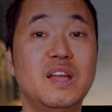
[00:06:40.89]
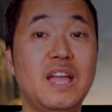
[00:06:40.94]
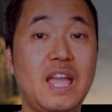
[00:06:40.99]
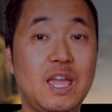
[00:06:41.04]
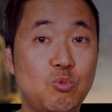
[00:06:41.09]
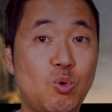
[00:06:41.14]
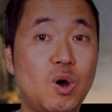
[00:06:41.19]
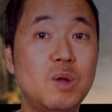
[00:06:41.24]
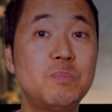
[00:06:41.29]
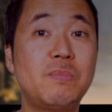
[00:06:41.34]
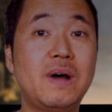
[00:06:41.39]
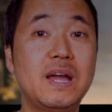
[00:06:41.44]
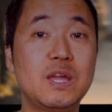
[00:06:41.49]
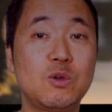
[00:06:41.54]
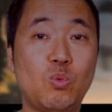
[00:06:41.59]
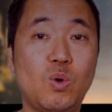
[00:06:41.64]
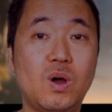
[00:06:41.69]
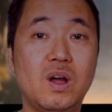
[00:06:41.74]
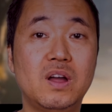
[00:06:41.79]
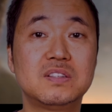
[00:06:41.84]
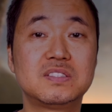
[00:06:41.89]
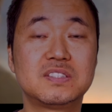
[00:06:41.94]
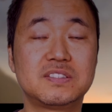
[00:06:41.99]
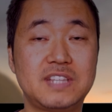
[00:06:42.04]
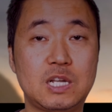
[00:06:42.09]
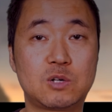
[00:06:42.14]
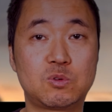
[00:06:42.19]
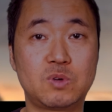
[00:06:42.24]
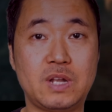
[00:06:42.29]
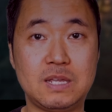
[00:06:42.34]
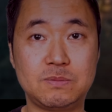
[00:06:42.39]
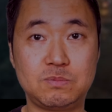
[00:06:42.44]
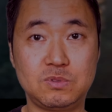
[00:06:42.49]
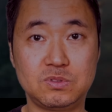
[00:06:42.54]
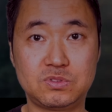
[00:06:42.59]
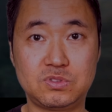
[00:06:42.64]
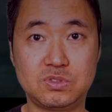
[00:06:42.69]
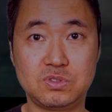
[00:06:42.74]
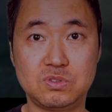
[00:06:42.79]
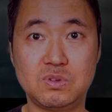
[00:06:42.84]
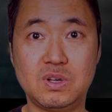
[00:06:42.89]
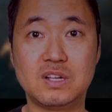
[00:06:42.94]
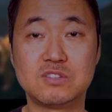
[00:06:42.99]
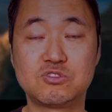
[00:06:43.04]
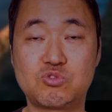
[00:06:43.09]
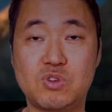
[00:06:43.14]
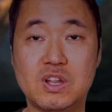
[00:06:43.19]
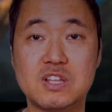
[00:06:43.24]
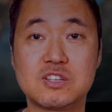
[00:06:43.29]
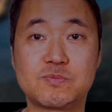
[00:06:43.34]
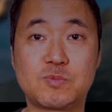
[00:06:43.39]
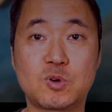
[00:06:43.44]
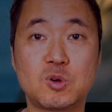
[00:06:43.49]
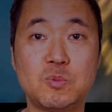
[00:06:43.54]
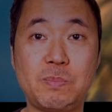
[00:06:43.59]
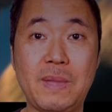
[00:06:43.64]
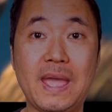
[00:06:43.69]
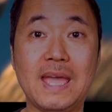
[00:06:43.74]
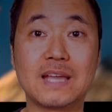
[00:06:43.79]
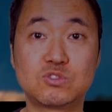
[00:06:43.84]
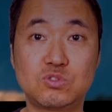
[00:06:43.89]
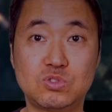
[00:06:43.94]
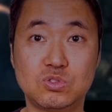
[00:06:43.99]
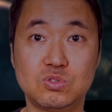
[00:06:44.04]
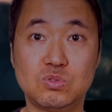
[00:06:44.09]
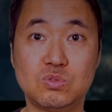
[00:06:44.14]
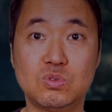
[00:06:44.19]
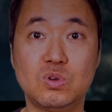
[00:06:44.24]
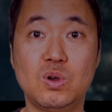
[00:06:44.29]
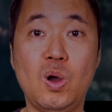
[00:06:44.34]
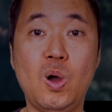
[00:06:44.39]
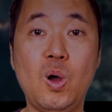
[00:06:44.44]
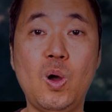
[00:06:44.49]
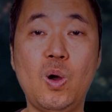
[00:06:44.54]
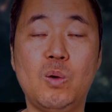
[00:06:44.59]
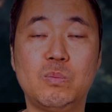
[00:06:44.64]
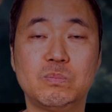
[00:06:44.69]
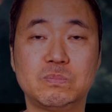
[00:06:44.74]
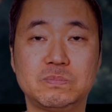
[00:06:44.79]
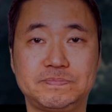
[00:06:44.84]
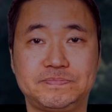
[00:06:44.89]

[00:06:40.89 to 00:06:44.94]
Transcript: and one by one they were able to transport back to home.